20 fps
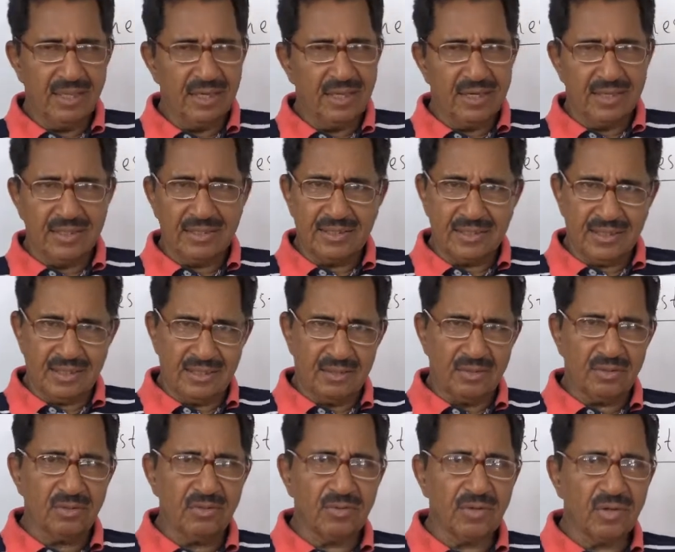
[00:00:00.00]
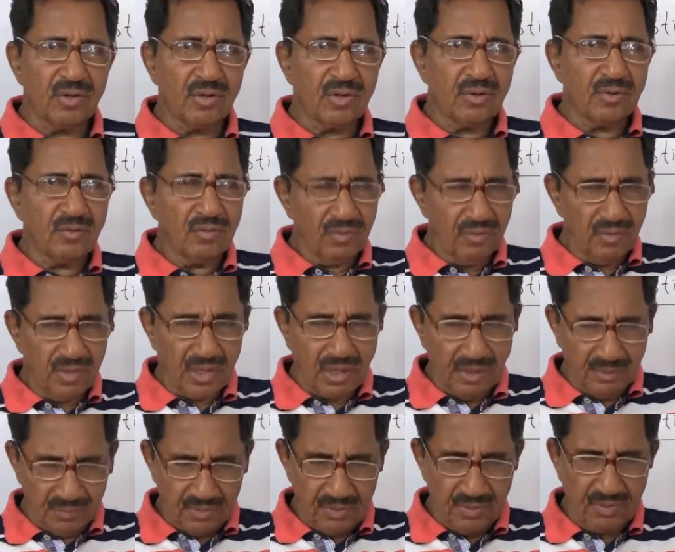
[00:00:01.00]
Understand? So you will
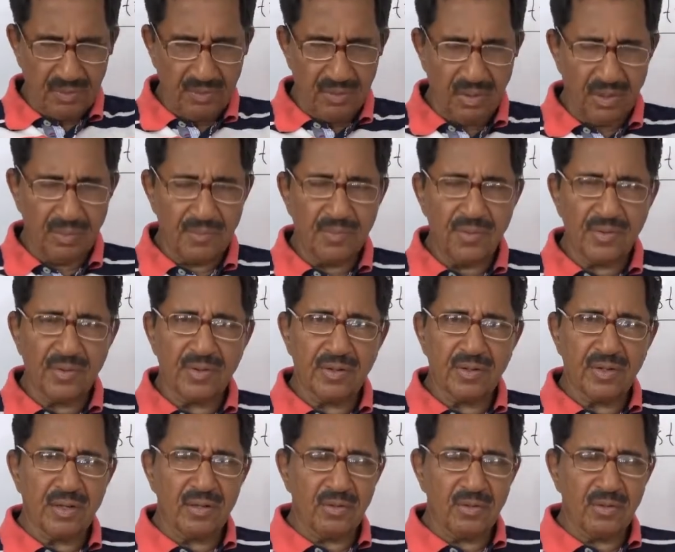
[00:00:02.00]
come to know about,